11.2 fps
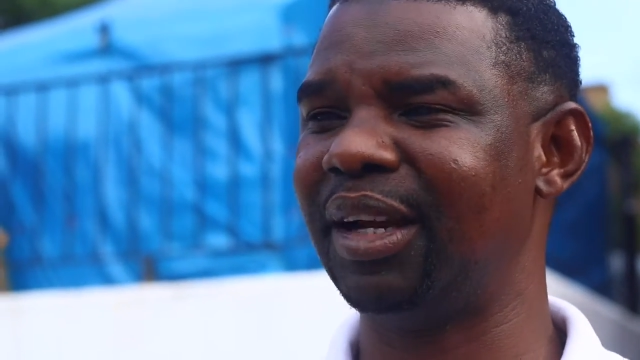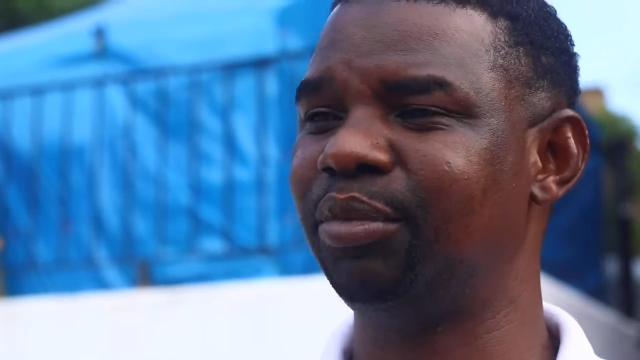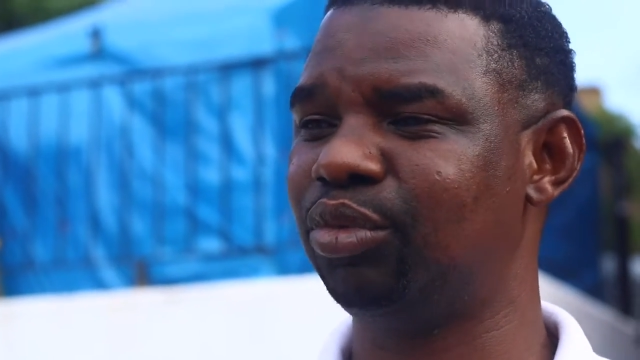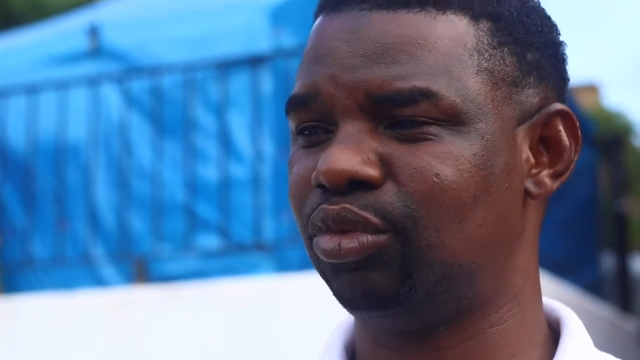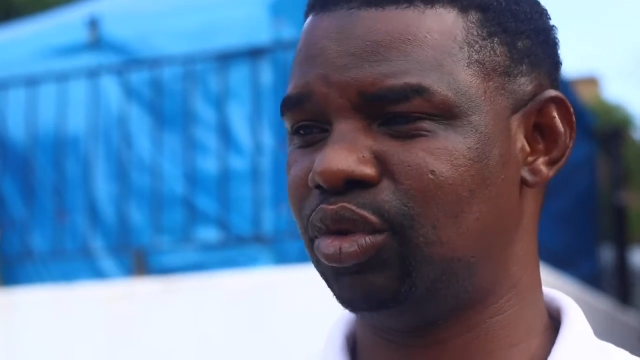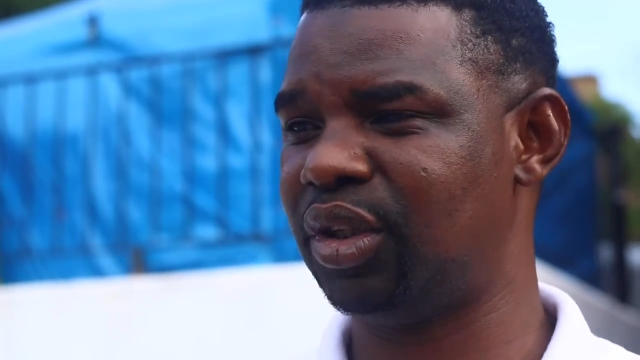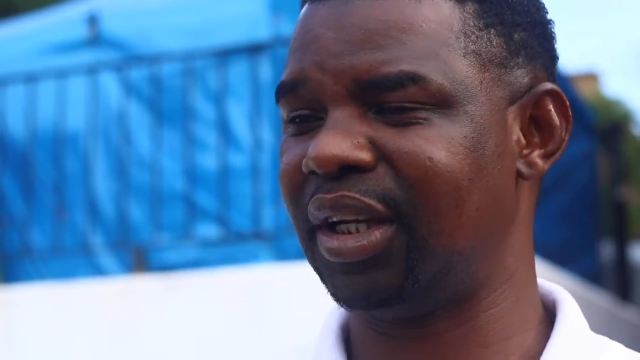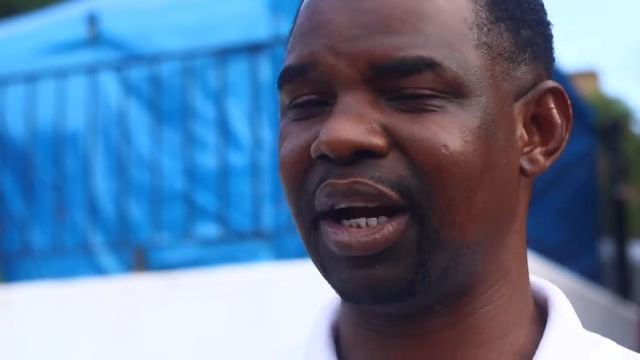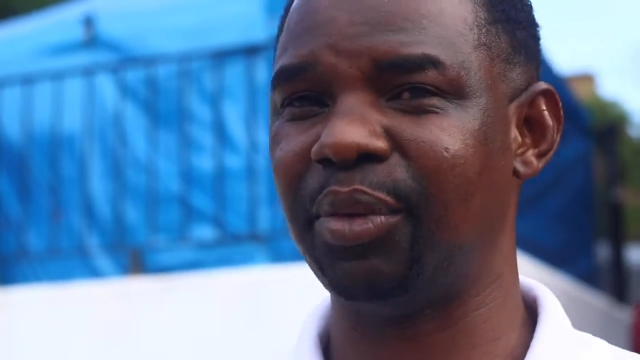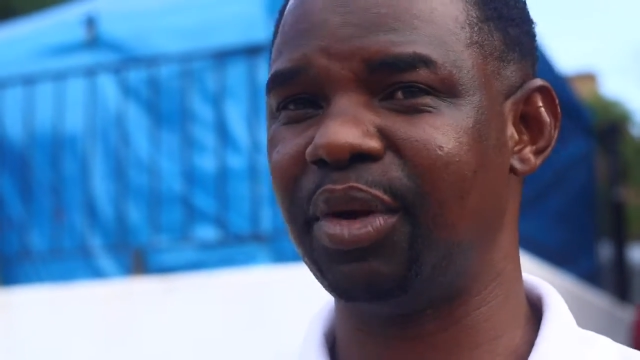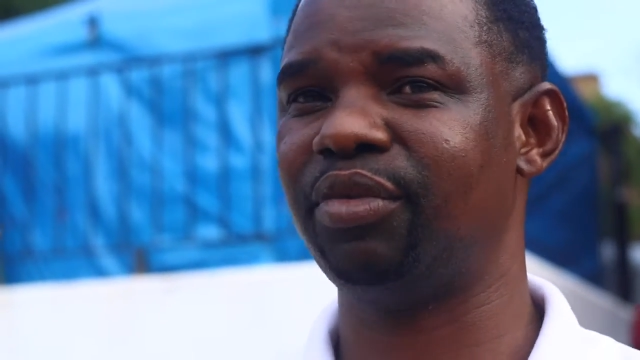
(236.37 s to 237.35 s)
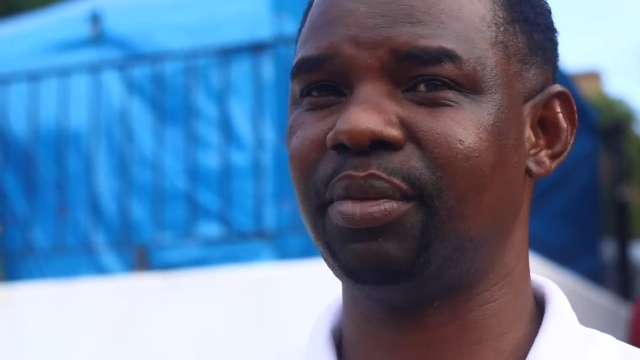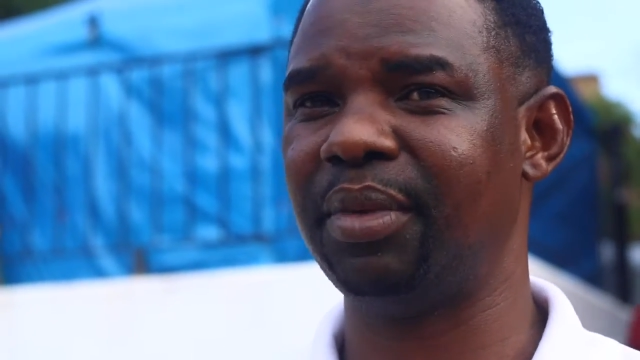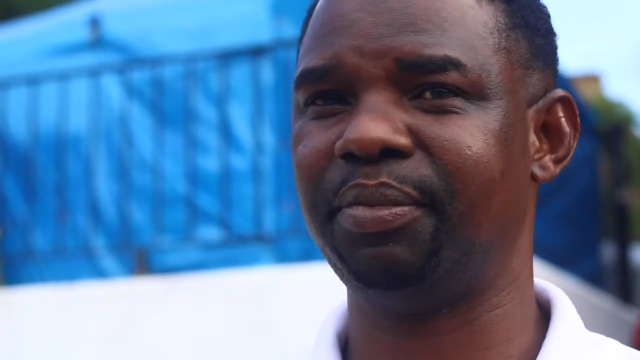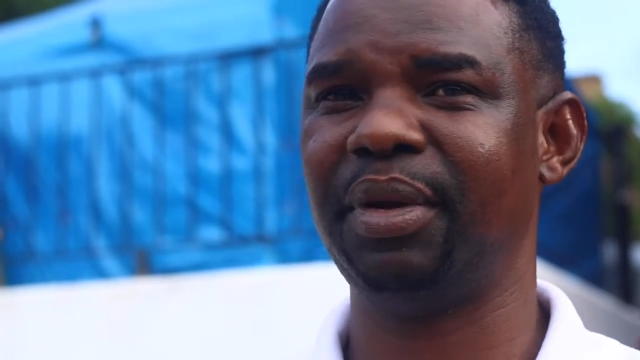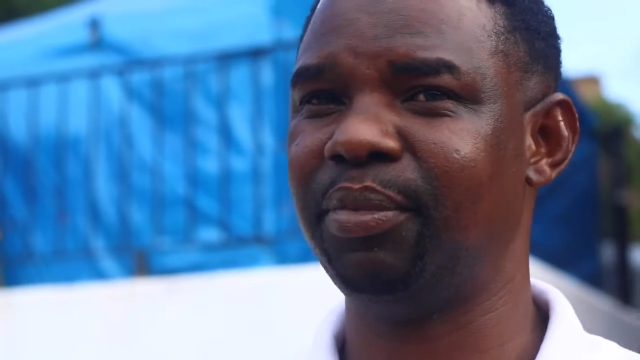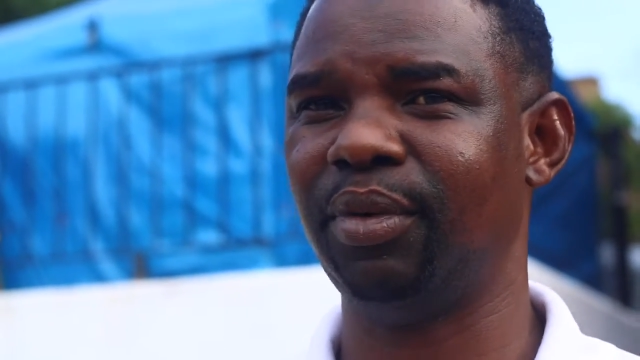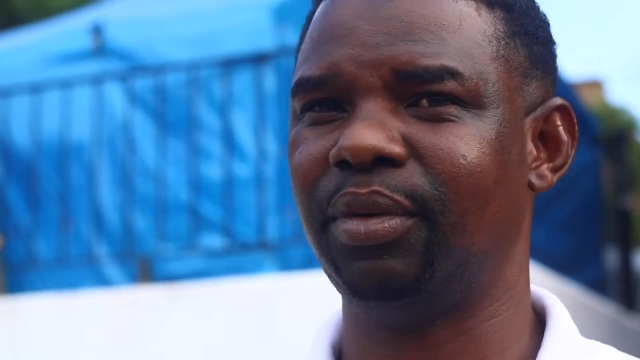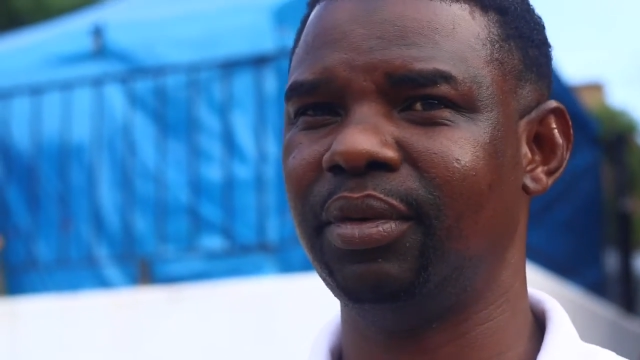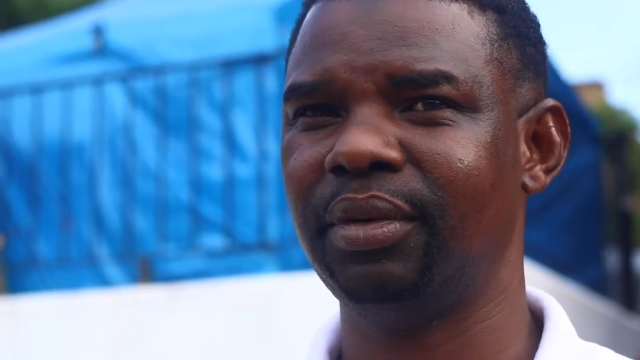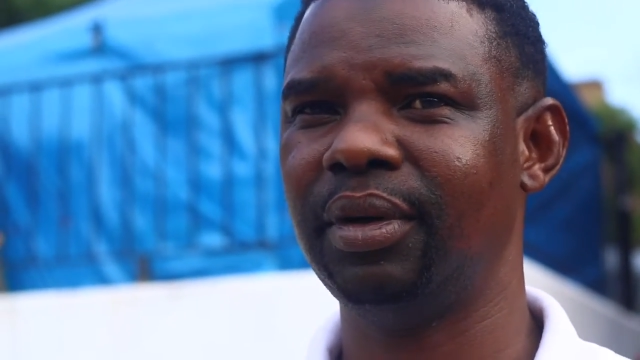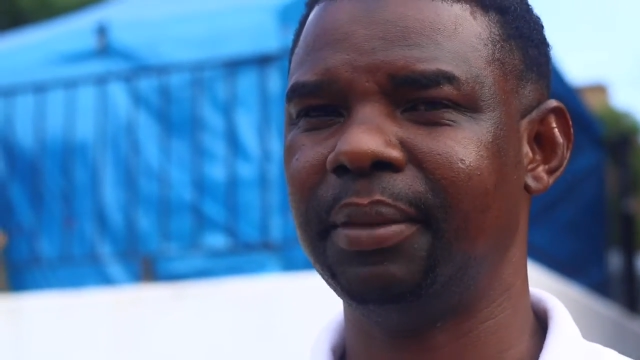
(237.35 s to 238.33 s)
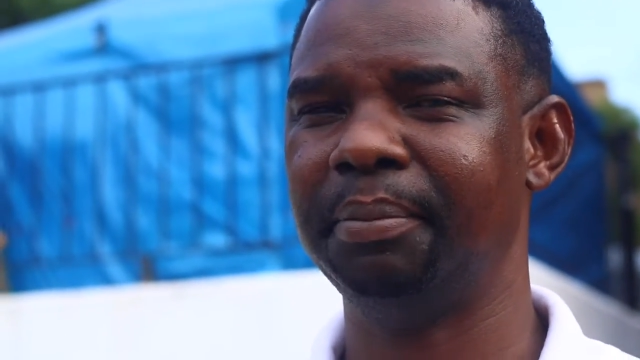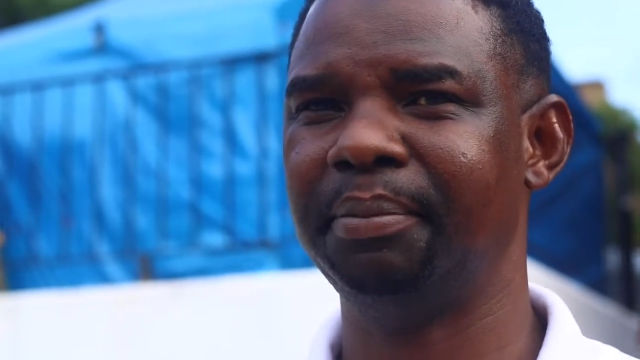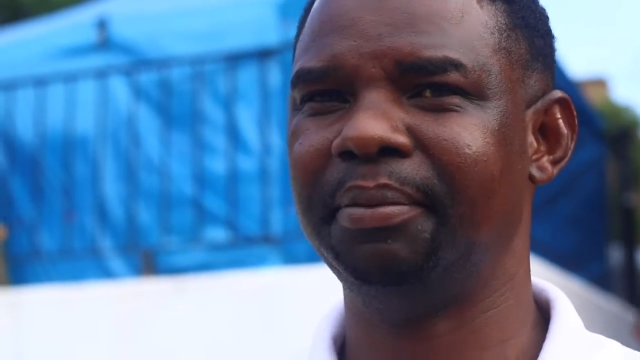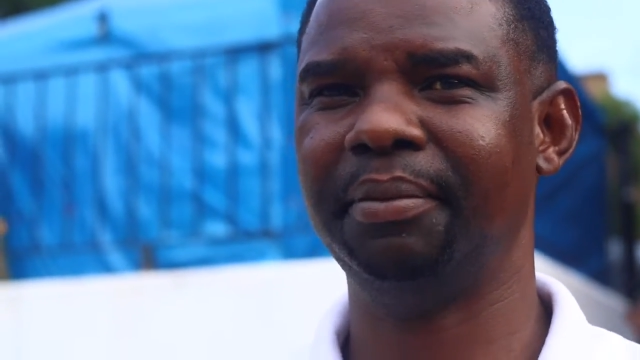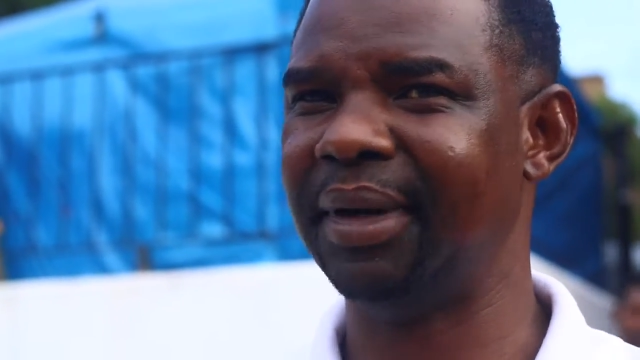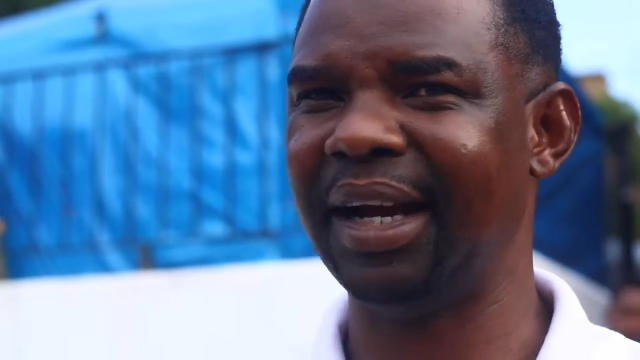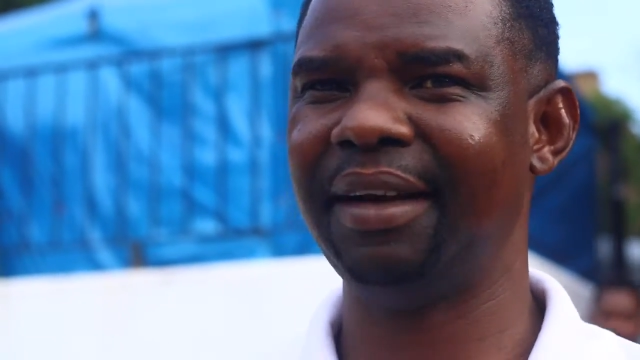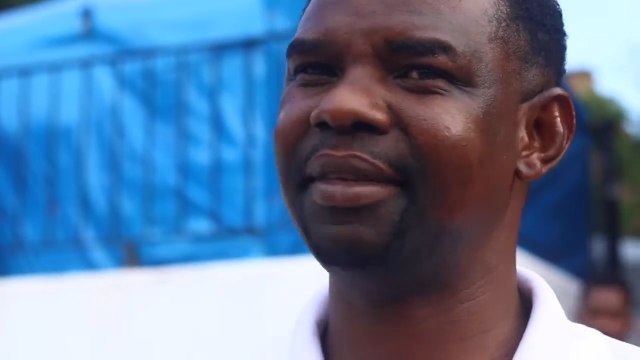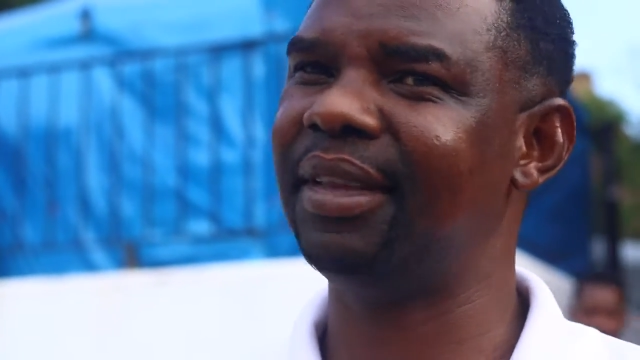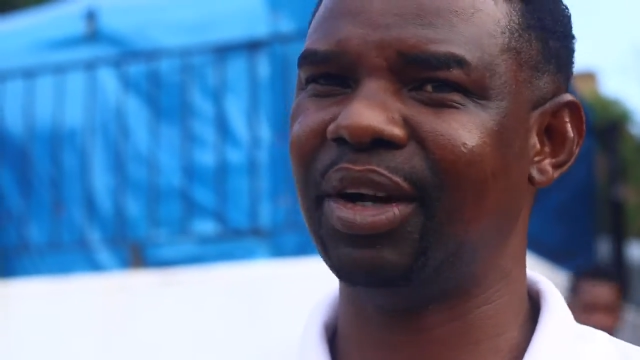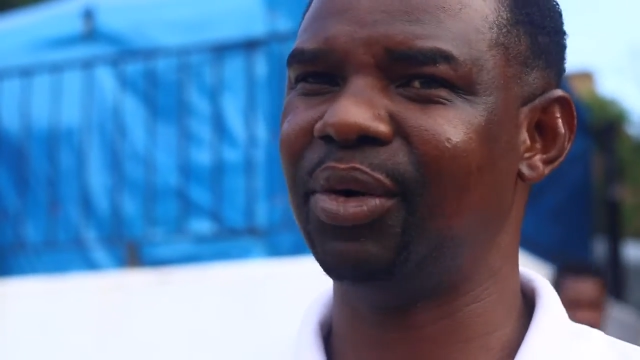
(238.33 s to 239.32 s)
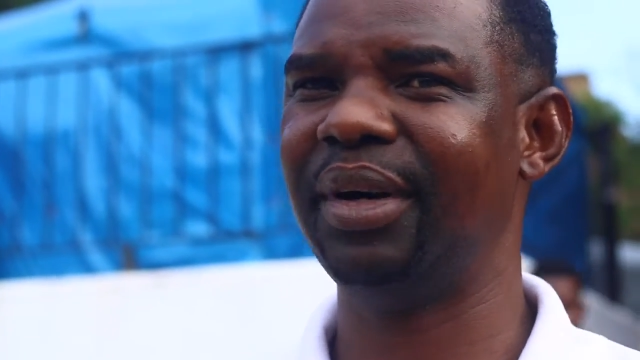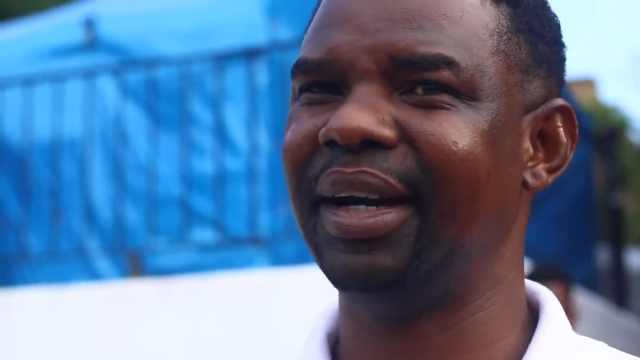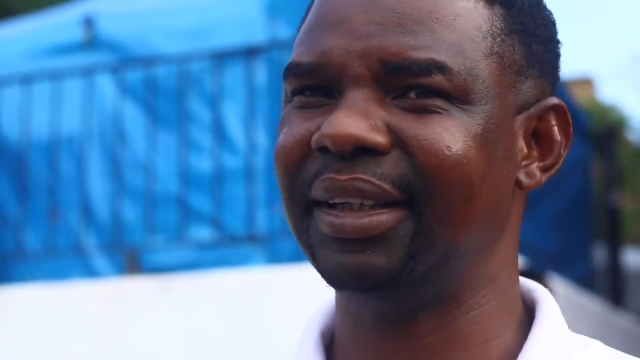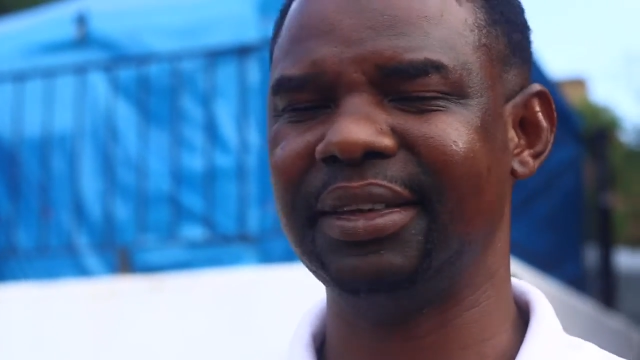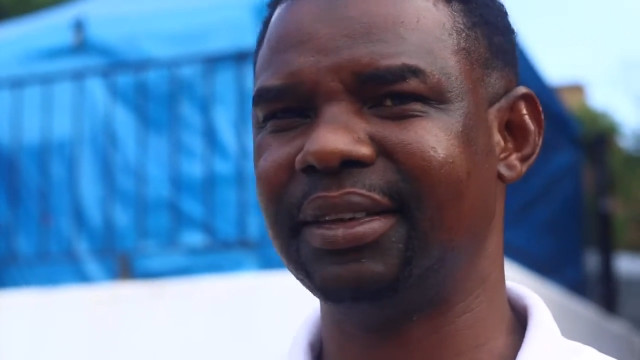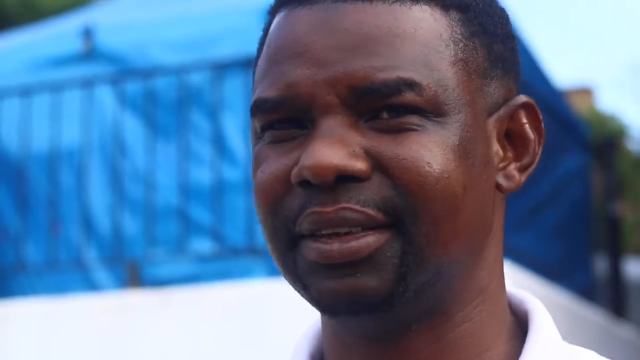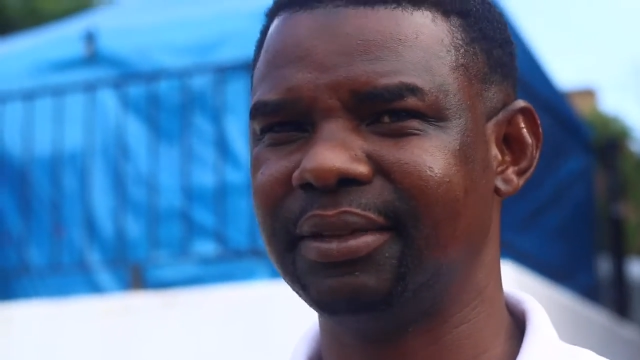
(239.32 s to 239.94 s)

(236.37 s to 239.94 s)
came to take away from the people by having their own guns.